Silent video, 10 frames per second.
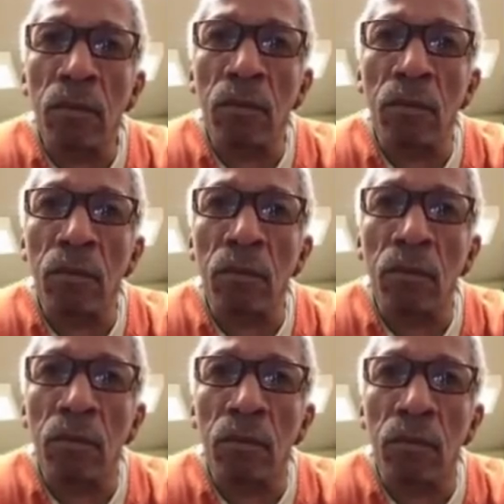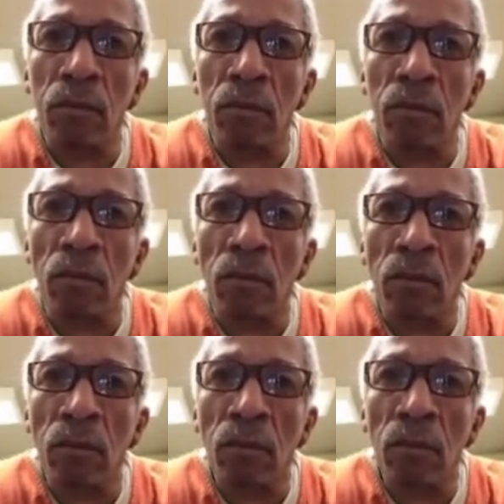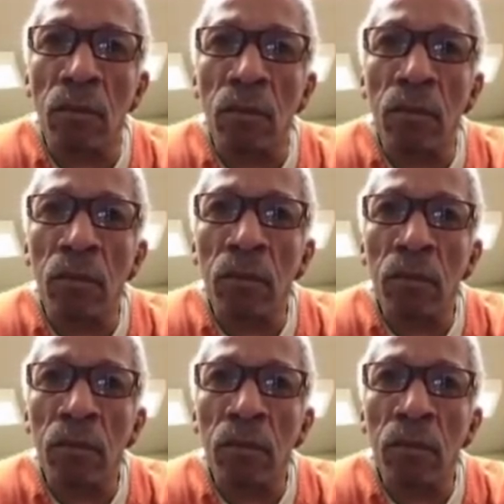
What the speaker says: (no one is talking)